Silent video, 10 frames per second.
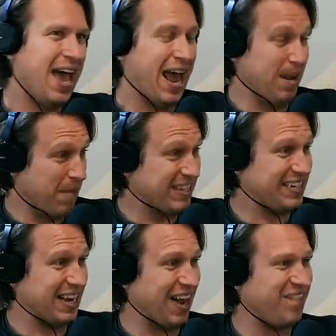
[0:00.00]
and he messed
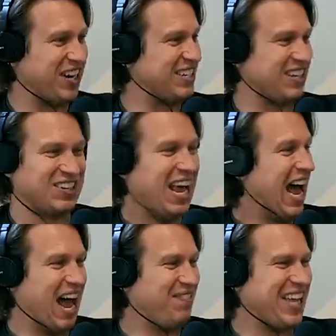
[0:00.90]
it up, and he just goes,
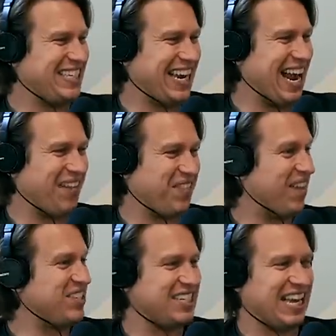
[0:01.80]
I messed it up.
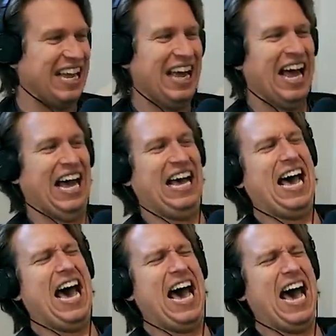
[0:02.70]
I'm just like,
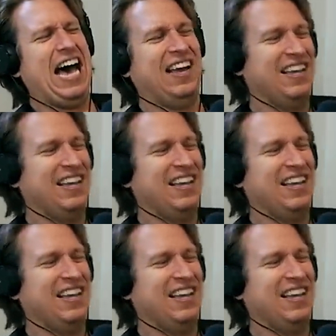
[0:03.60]
ah!